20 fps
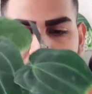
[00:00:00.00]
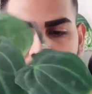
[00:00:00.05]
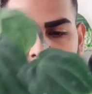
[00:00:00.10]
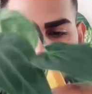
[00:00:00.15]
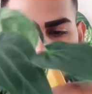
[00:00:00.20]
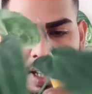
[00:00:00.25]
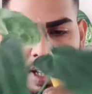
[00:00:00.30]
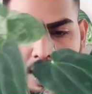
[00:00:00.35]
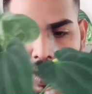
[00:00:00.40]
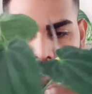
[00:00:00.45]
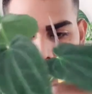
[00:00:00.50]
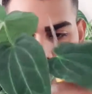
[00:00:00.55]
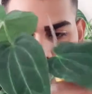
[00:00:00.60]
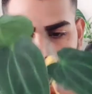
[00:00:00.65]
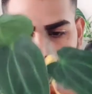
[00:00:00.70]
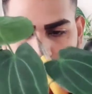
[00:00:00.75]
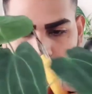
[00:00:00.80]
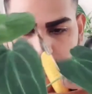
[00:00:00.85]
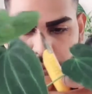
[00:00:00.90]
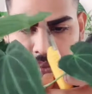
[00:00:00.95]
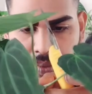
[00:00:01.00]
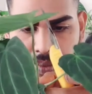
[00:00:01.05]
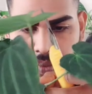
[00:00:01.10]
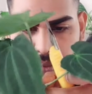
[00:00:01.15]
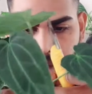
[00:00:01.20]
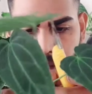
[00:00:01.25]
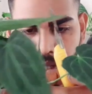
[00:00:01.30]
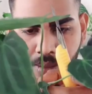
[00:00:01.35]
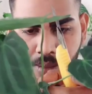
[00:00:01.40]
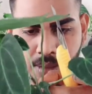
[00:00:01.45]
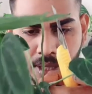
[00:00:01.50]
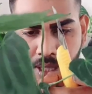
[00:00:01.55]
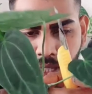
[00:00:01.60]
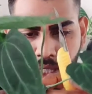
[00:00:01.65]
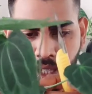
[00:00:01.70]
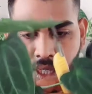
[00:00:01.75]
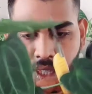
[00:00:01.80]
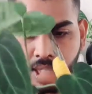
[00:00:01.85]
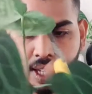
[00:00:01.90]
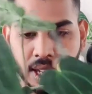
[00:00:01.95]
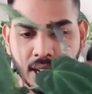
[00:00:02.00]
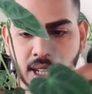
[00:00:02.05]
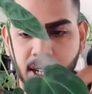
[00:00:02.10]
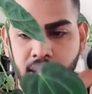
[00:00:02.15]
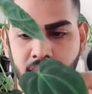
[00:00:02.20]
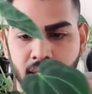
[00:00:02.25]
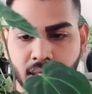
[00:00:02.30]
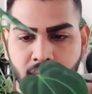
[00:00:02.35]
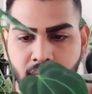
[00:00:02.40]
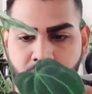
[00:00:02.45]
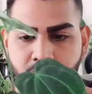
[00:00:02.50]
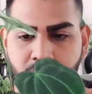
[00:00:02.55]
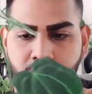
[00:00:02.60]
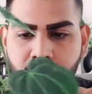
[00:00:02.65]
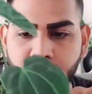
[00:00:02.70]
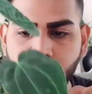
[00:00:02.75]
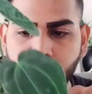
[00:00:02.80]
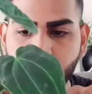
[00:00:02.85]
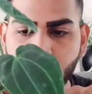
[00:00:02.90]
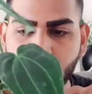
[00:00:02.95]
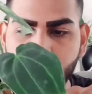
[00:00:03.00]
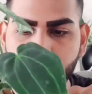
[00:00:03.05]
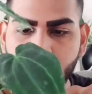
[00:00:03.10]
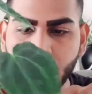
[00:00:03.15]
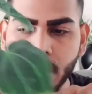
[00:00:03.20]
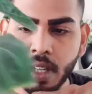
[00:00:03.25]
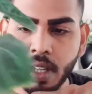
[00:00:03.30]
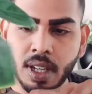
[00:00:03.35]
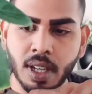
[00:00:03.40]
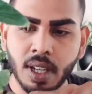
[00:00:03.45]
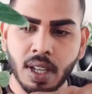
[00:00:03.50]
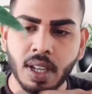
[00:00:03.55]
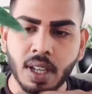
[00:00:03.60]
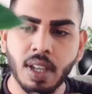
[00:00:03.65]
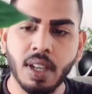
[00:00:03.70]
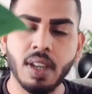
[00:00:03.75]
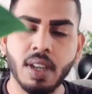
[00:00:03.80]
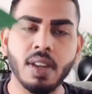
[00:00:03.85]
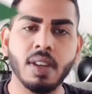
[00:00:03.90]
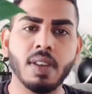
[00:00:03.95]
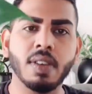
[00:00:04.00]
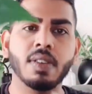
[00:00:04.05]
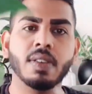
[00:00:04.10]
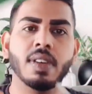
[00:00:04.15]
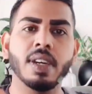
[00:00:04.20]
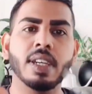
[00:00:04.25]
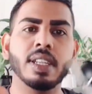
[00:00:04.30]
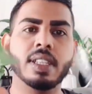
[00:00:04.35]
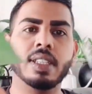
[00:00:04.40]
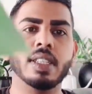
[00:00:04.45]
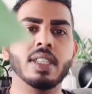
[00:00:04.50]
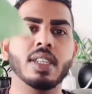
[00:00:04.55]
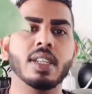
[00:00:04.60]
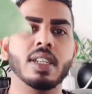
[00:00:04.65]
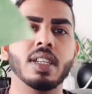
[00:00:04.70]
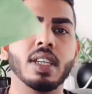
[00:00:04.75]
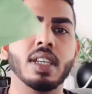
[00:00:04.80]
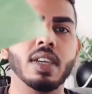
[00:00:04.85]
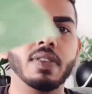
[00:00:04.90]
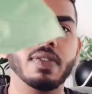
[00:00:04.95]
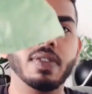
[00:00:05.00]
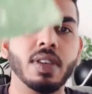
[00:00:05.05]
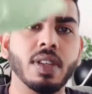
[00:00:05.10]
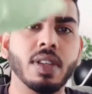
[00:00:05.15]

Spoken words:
Now I'm seeing that it is attached right here. If you